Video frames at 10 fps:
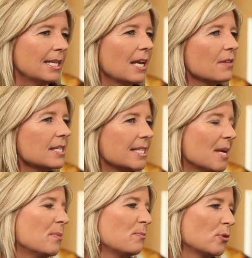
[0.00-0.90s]
Now, this
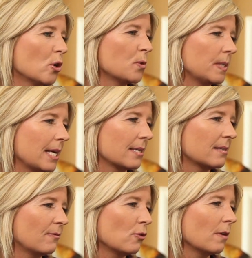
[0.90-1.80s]
type of
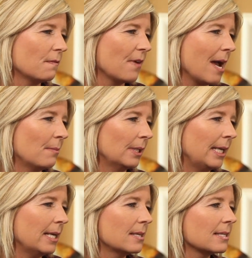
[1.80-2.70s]
process for a
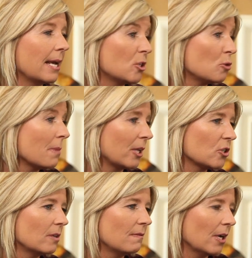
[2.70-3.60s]
family is, as you
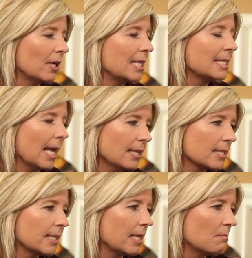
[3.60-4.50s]
mentioned, very
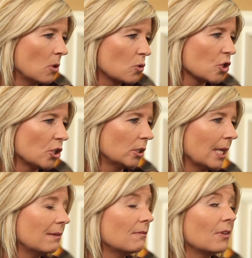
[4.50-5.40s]
intensely
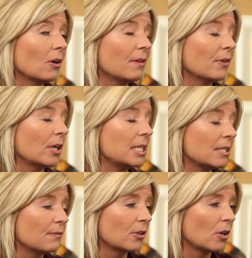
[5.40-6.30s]
emotional and very, very
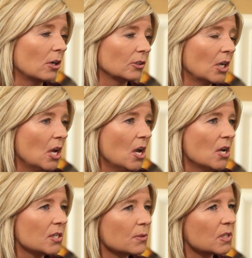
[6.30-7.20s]
difficult.
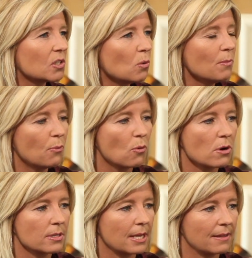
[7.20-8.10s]
So it's so
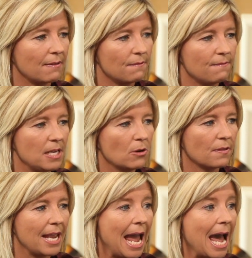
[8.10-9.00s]
important that they
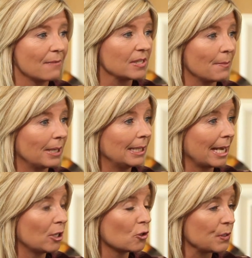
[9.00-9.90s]
feel they have somebody
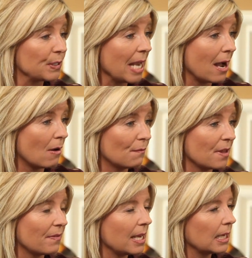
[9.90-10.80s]
like
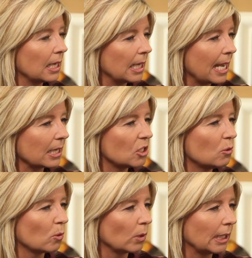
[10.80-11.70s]
yourself that they can connect
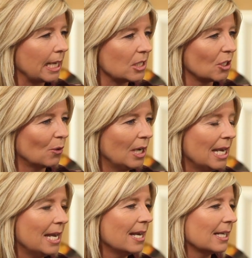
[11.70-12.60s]
to and relate to.
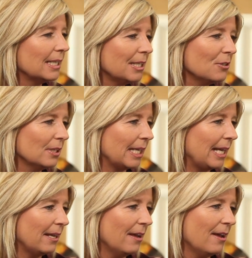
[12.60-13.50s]

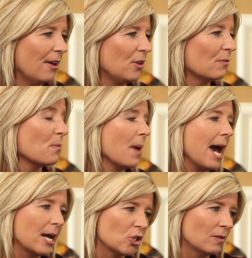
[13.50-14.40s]
Clearly, you a
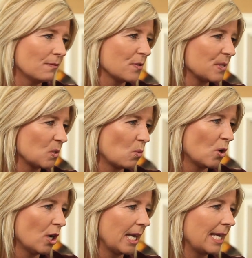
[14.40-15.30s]
passion for this
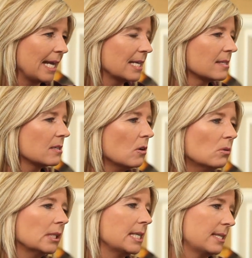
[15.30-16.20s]
work, and I can
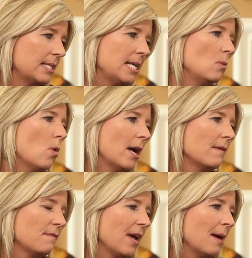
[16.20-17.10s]
totally see why
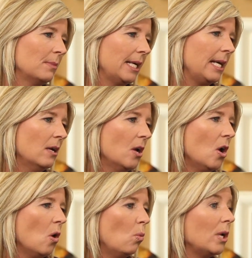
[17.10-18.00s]
a family
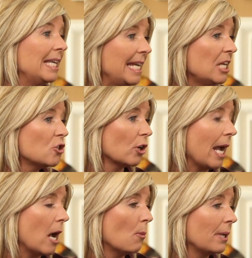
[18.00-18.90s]
would need your
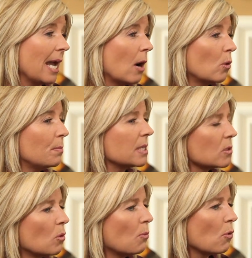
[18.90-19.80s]
help and how it would be
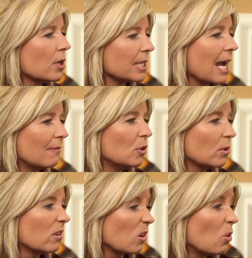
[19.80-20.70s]
so important to have
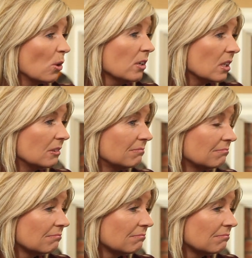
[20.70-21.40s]
you in their corner.